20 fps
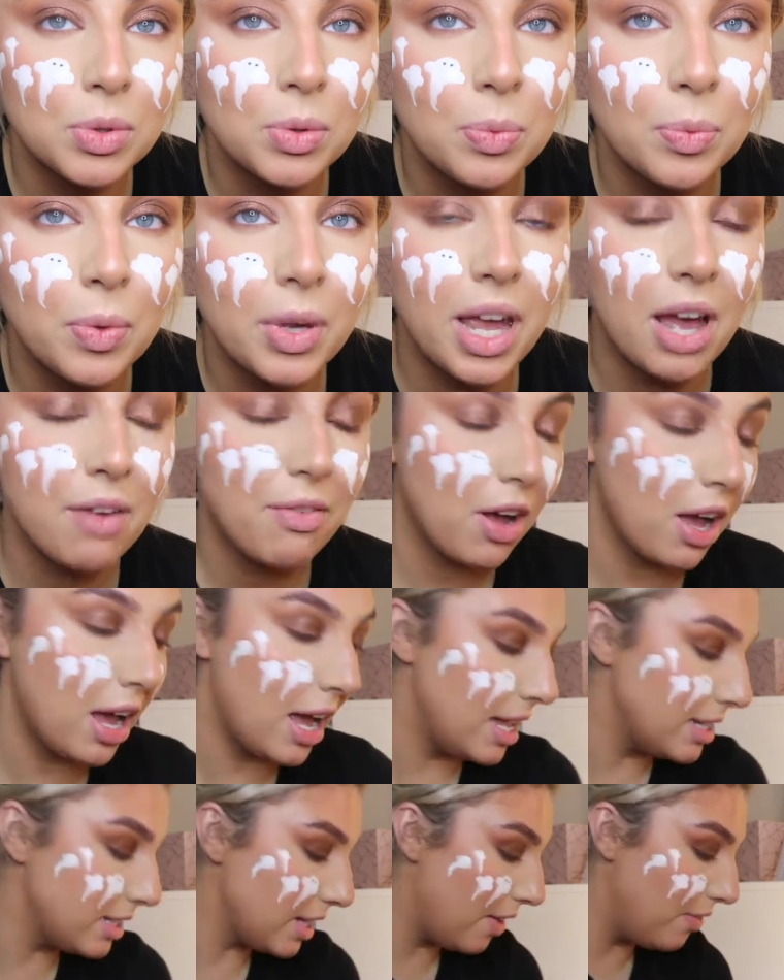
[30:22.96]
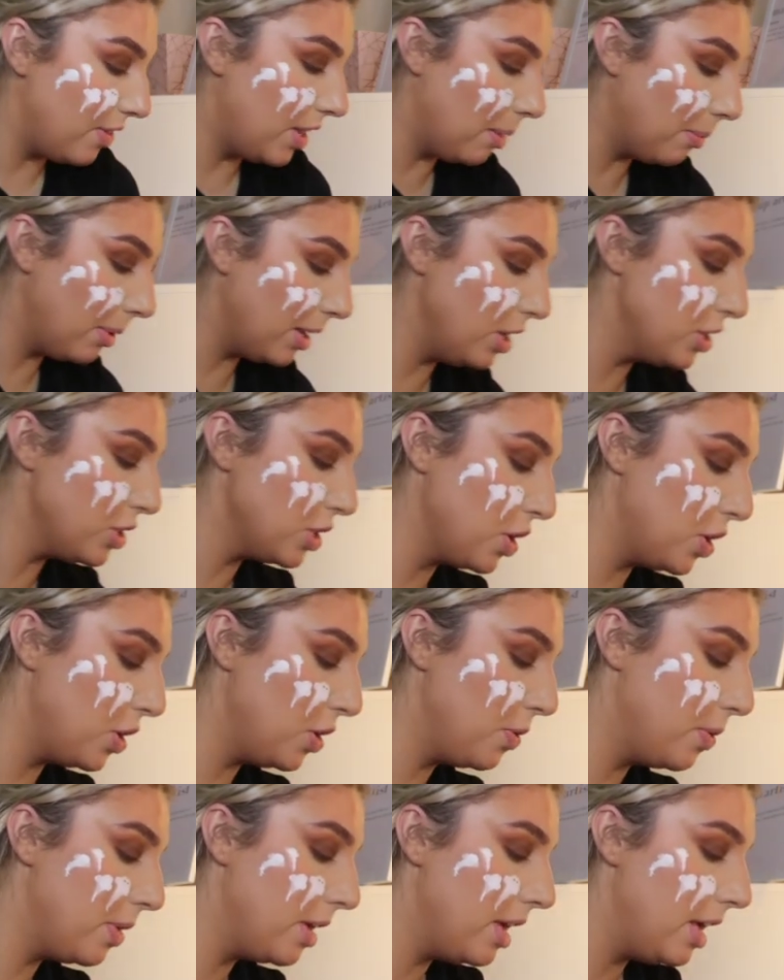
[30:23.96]
We have eyes, and then I'm gonna
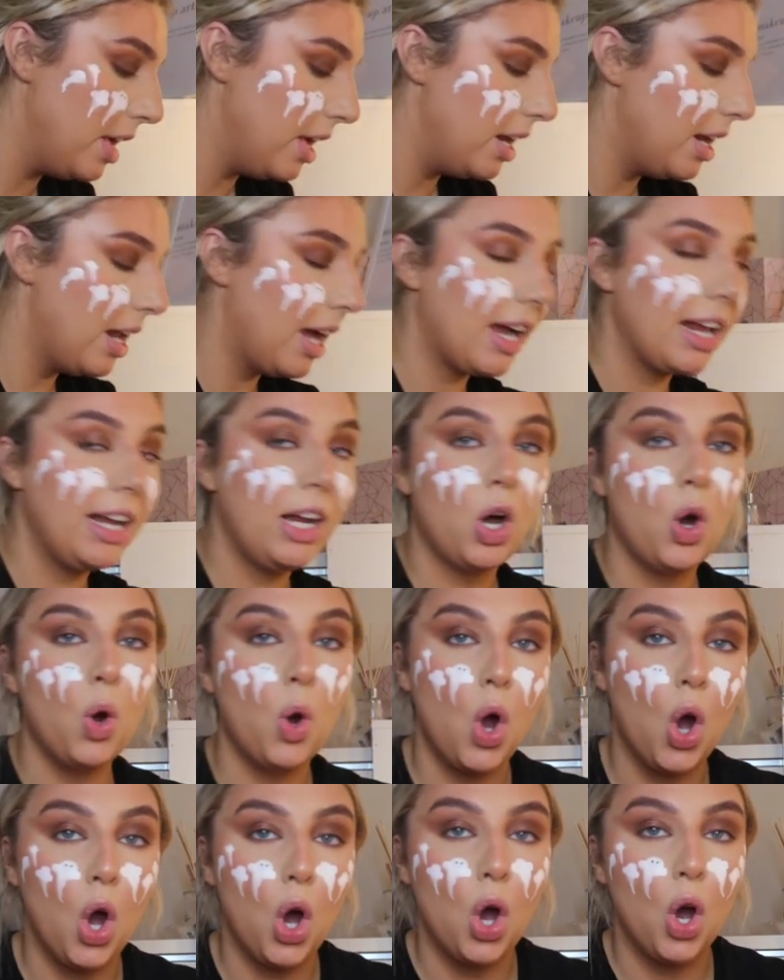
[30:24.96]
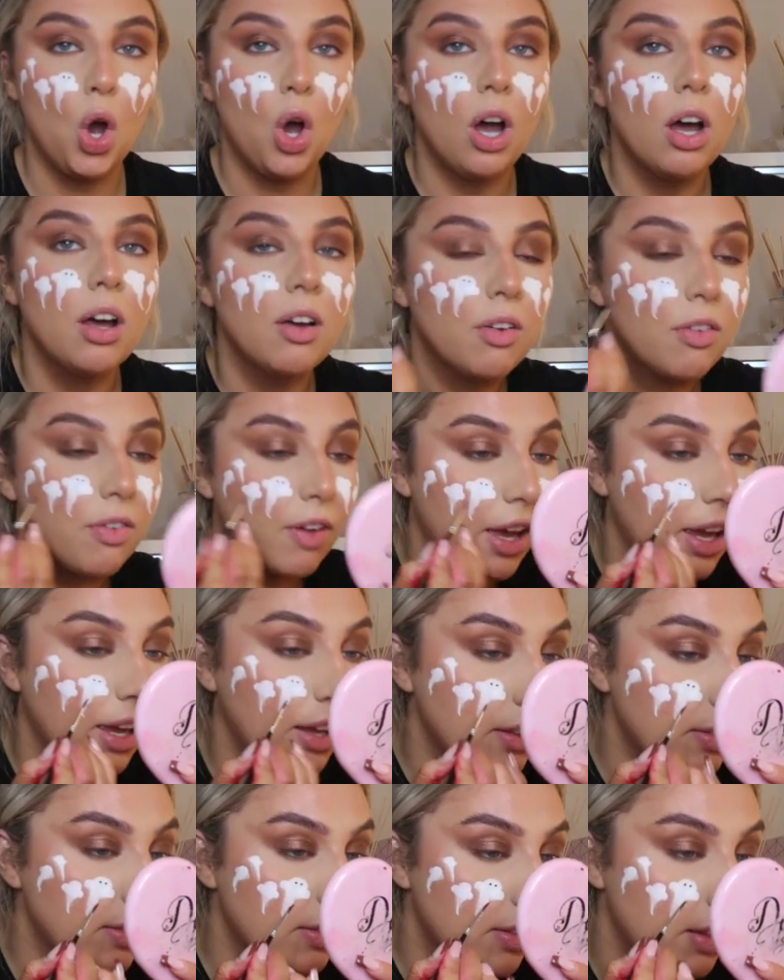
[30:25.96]
do like a little
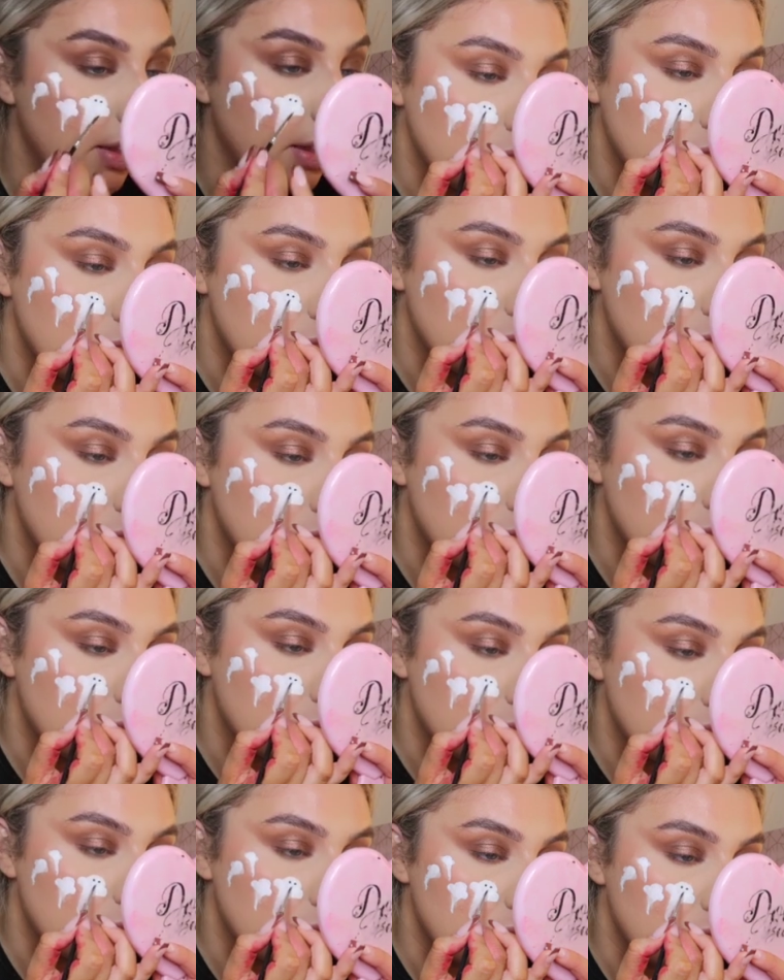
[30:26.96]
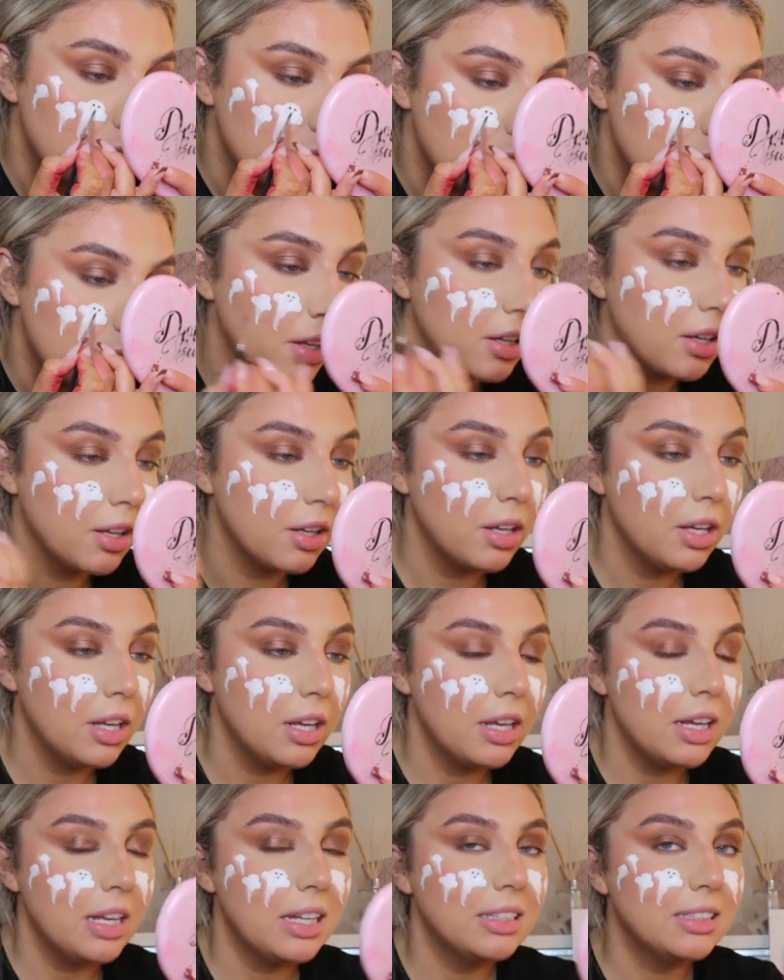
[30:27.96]
face. So again, I'm just
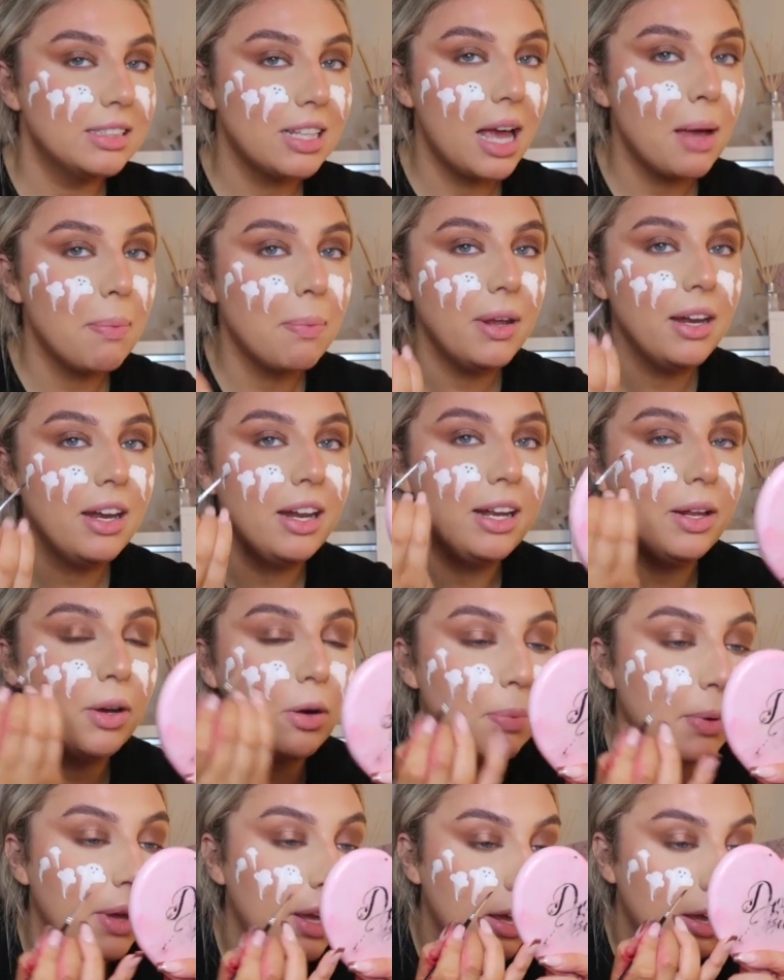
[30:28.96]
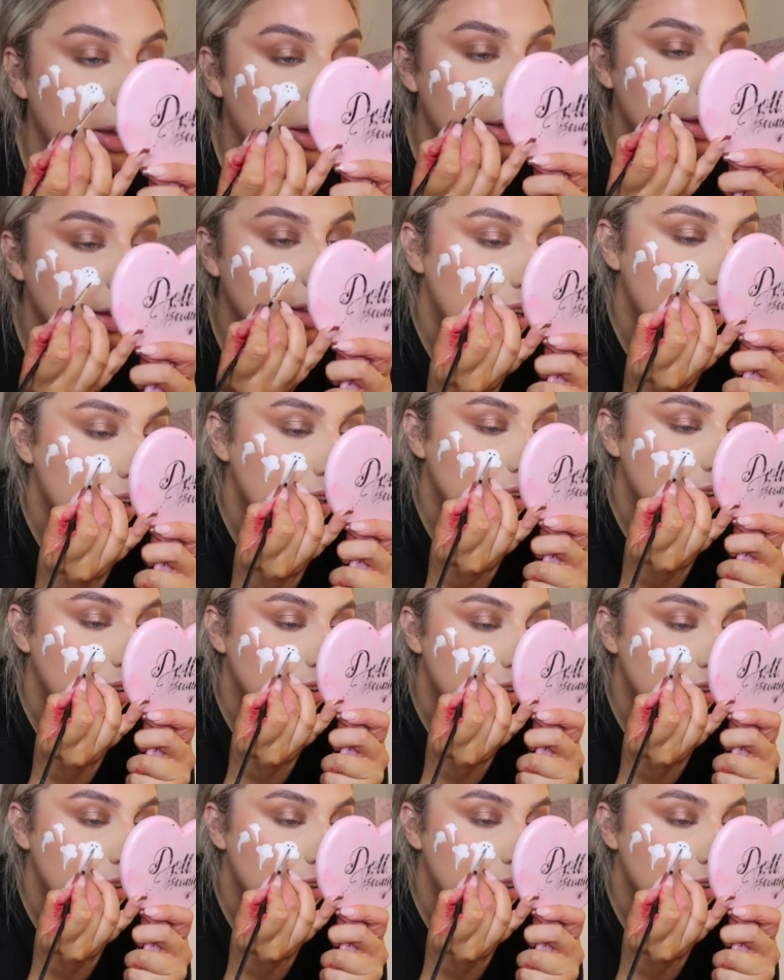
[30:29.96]
tapping a little bit at a